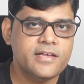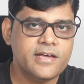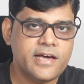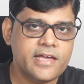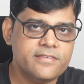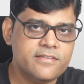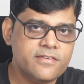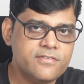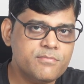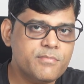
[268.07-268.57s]
I
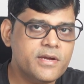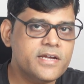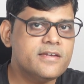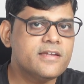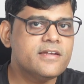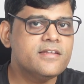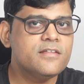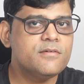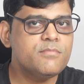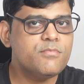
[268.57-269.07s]
just
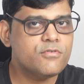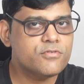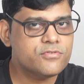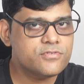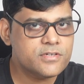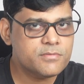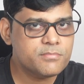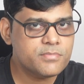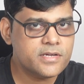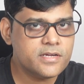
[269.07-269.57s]
maintained the
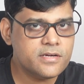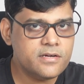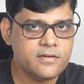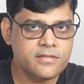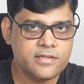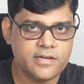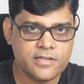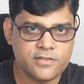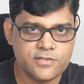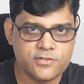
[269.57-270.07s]
posting period,
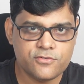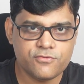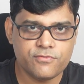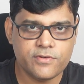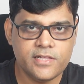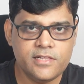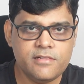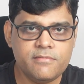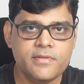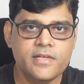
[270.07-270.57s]
that is
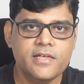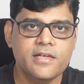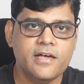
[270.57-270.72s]
12,